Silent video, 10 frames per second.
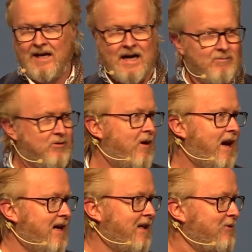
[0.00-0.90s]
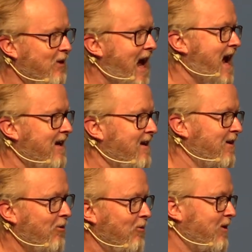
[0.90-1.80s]
I'm trying to
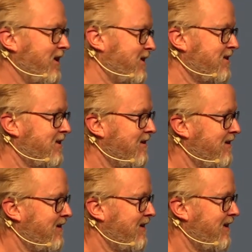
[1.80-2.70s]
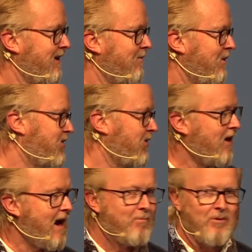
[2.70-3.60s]
handle all this which
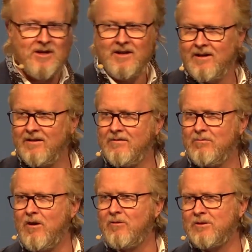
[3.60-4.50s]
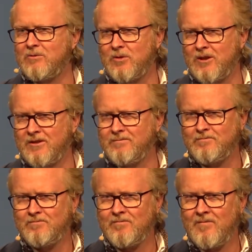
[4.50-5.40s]
are happening throughout the world.
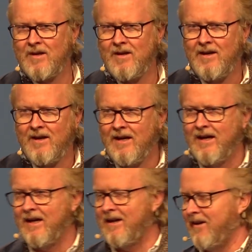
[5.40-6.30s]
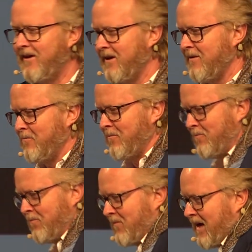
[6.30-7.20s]
And
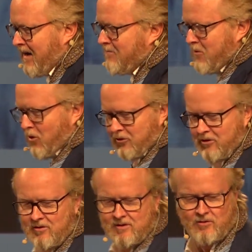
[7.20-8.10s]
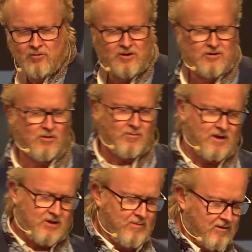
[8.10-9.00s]
I'm not going to talk so
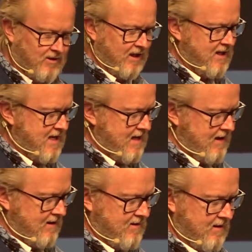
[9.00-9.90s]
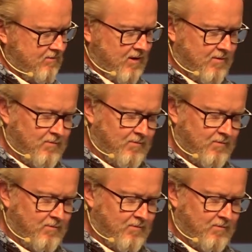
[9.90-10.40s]
much about technique, etc.